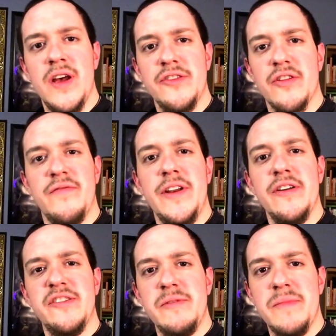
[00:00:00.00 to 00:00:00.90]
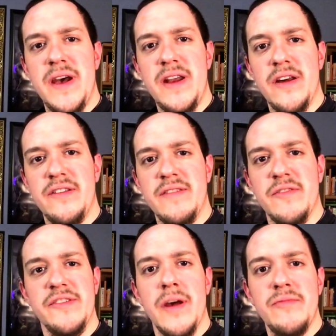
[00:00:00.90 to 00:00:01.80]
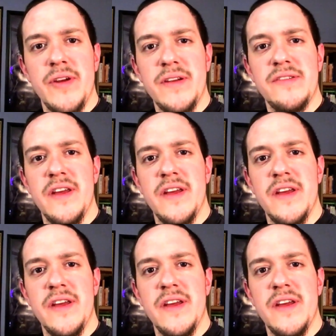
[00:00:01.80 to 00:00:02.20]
certain videos to be made on different subjects,